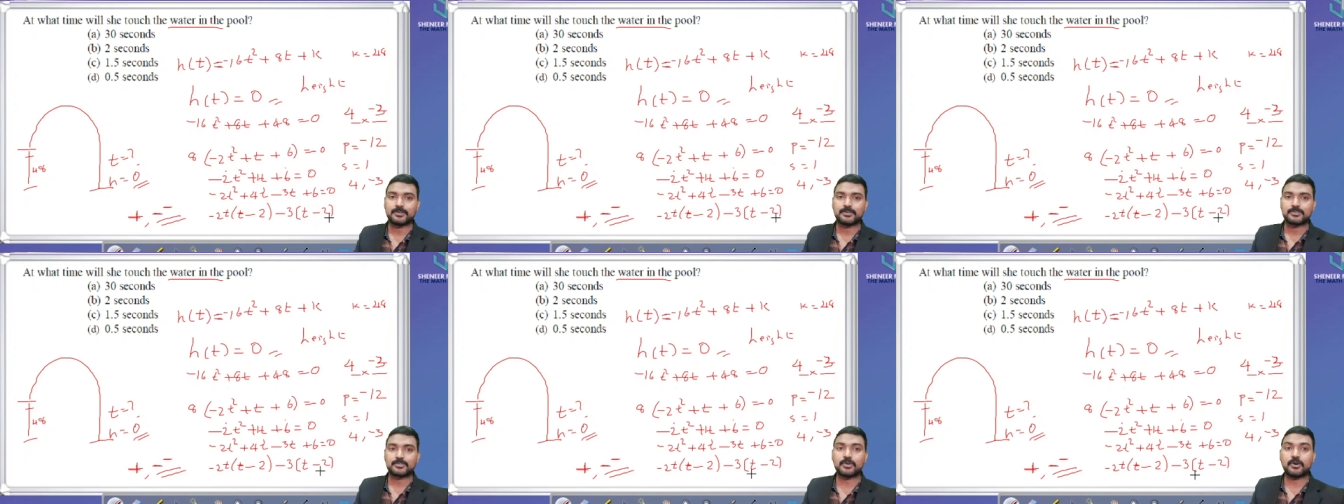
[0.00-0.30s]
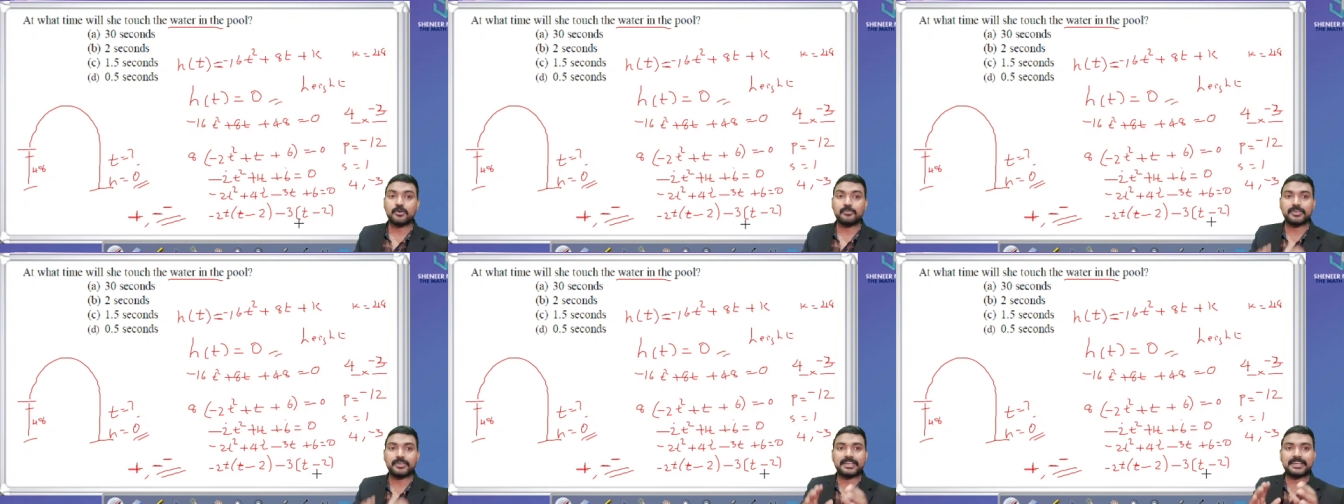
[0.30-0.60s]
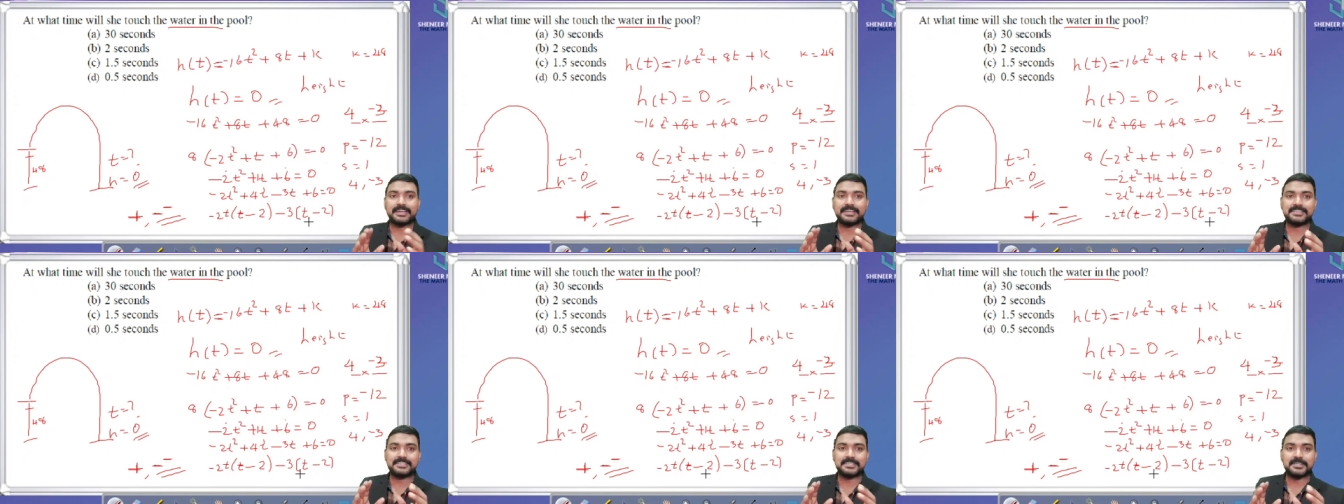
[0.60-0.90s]
So we
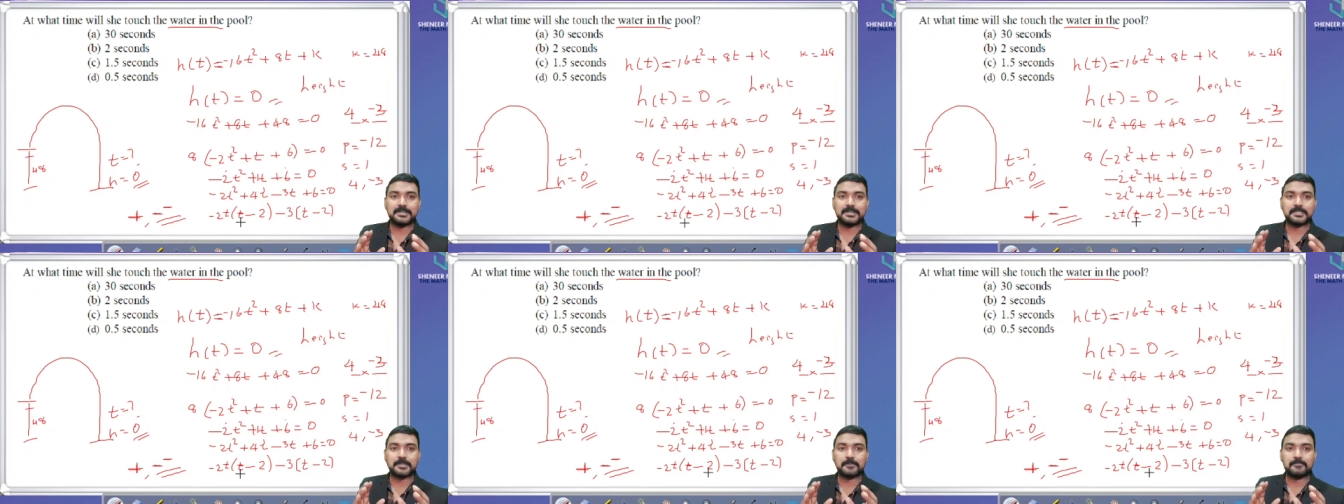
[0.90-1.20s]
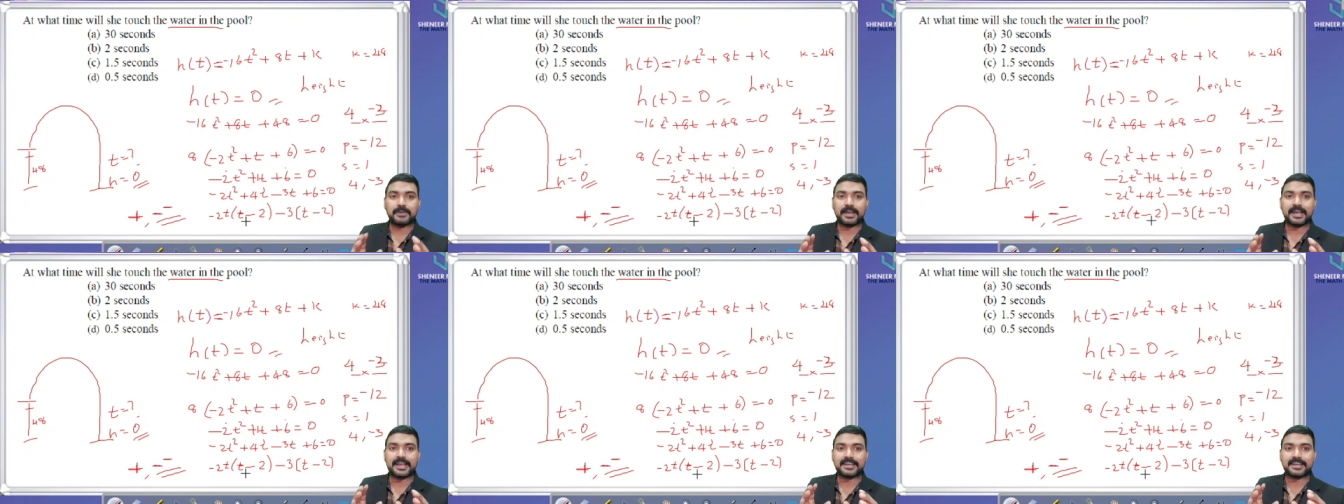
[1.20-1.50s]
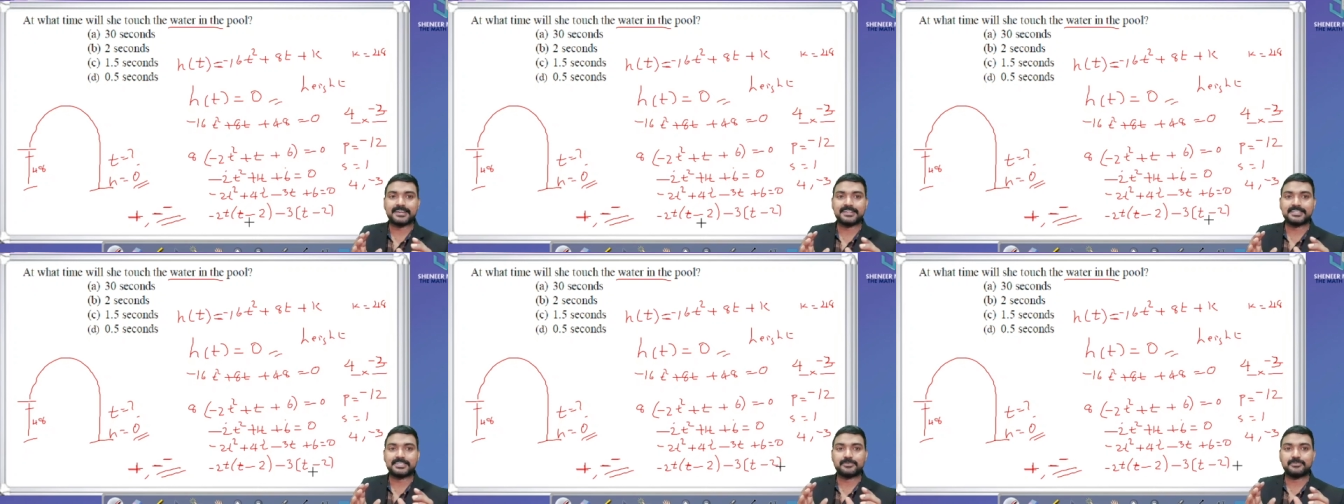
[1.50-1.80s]
get the
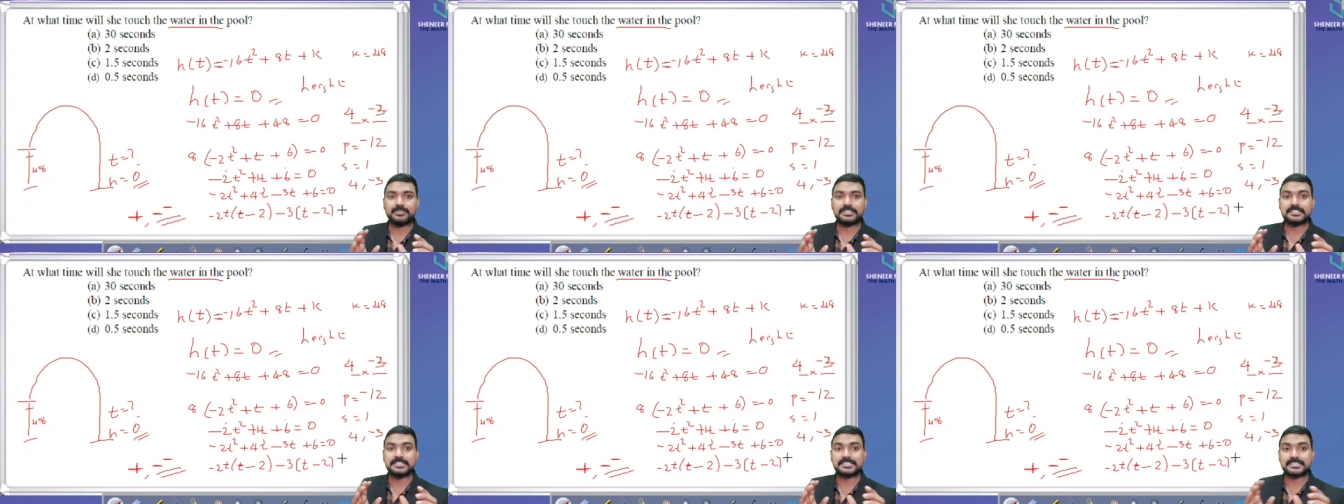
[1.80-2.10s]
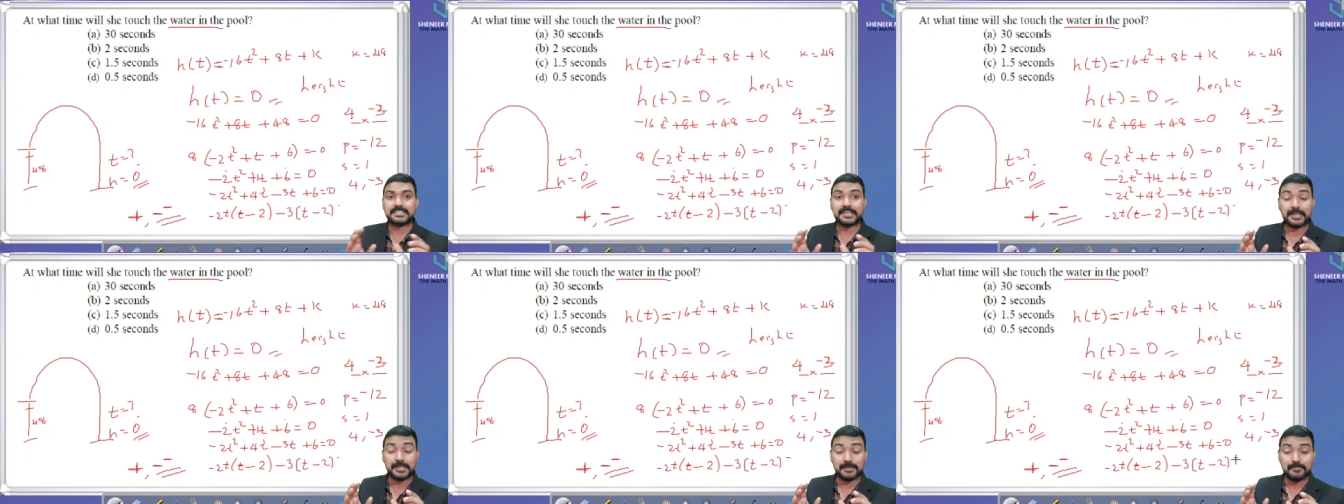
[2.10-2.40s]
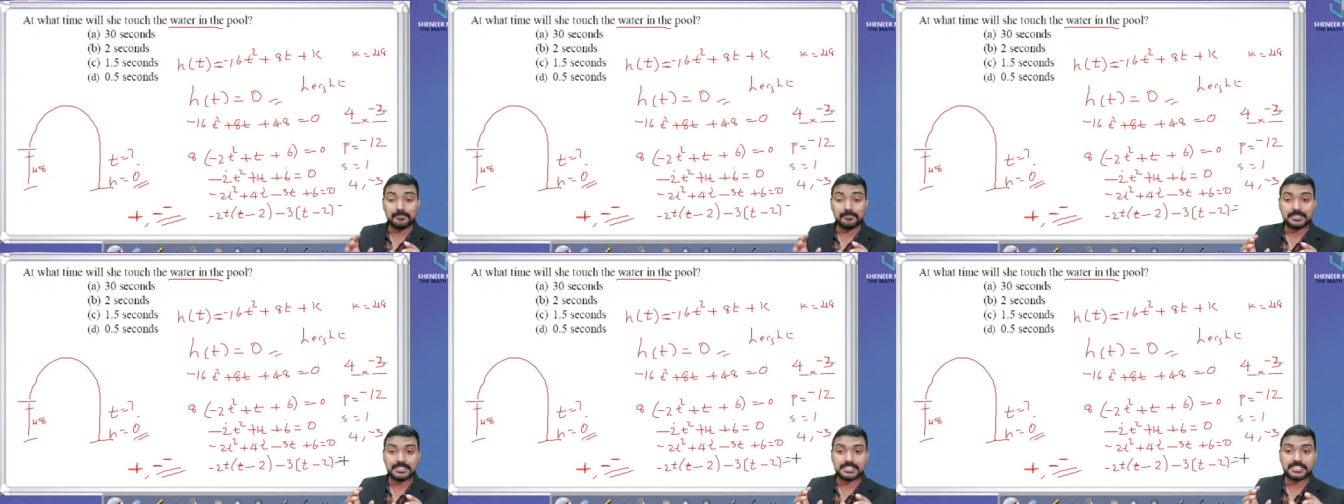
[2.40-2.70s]
bracket which is
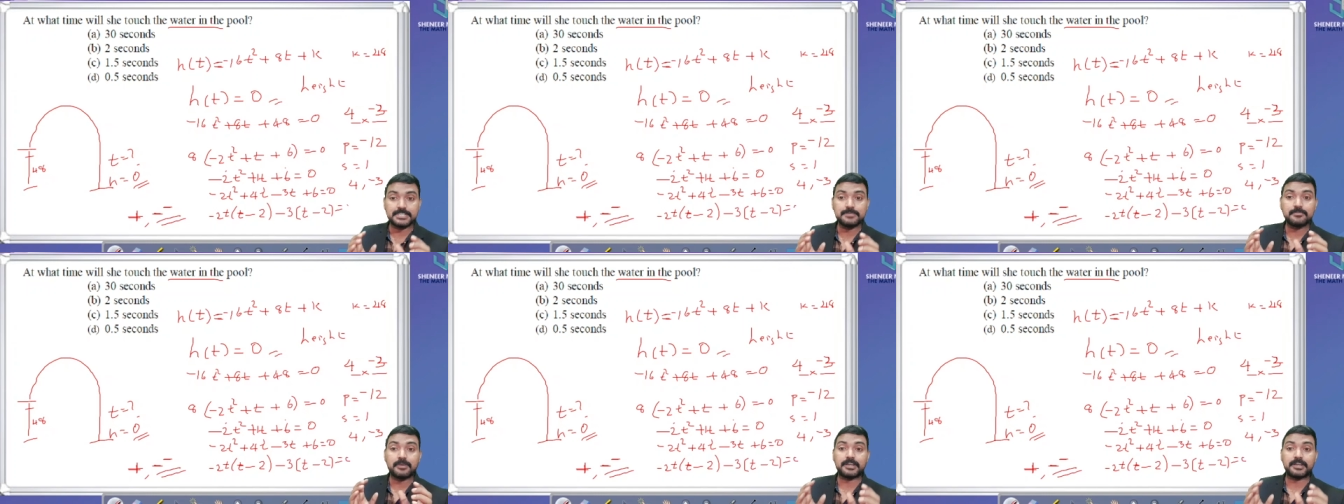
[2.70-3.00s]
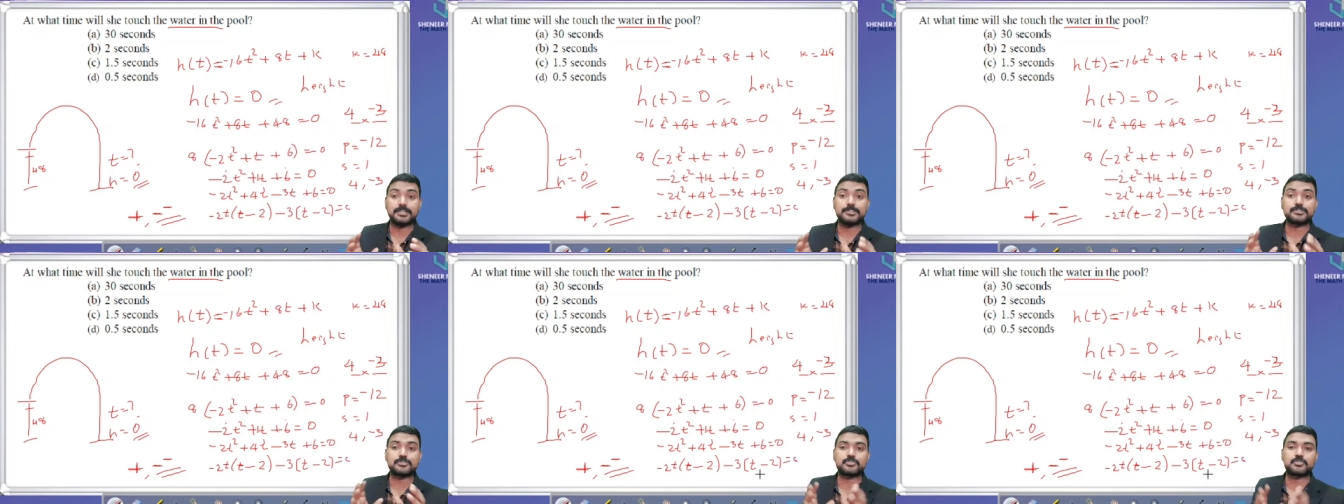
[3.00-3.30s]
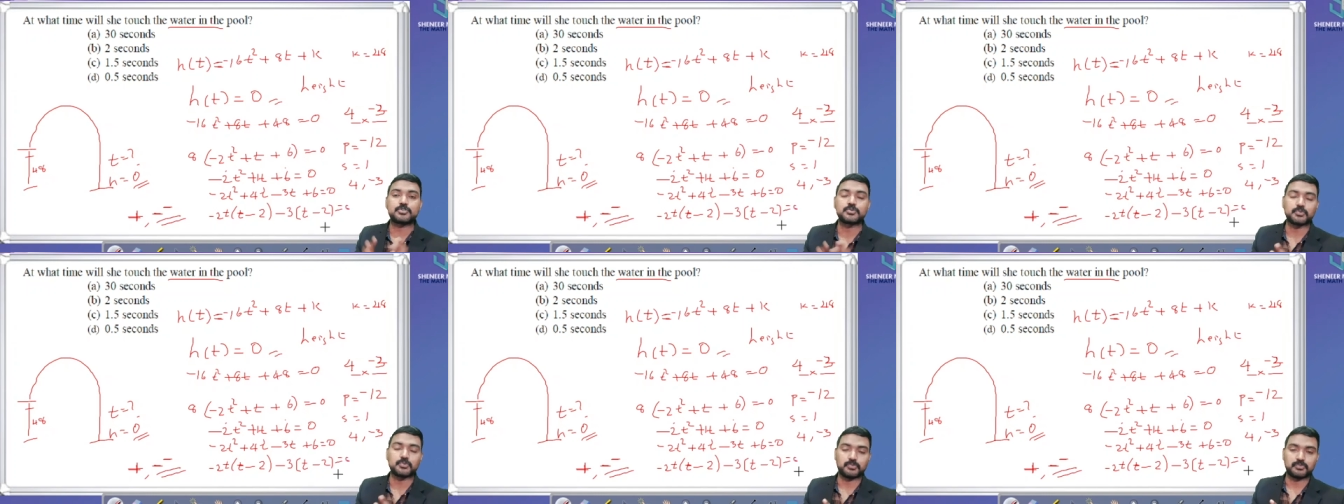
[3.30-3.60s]
same t minus
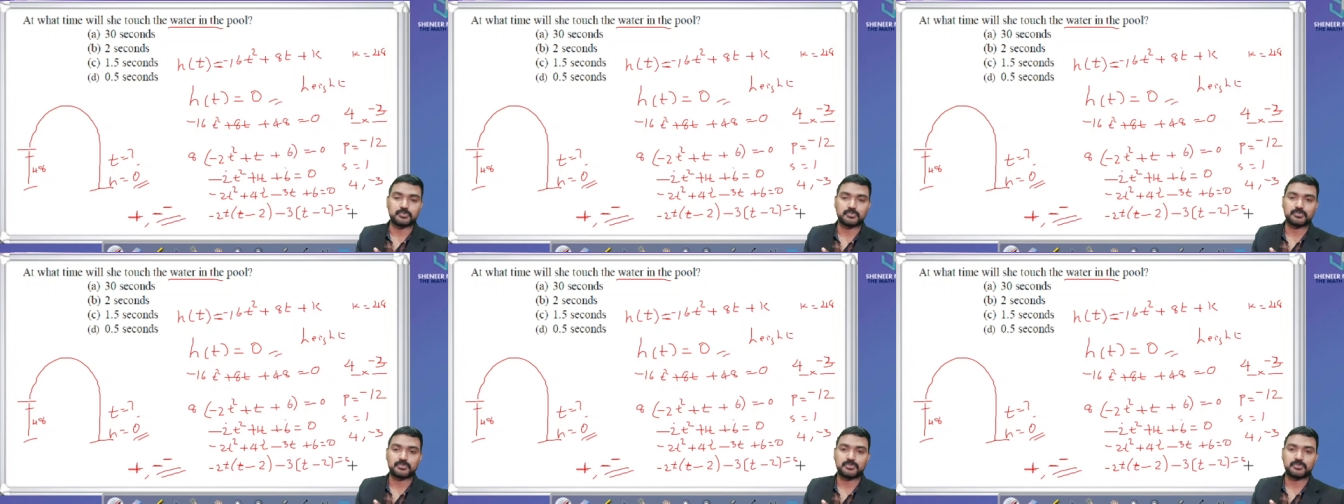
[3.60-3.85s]
2.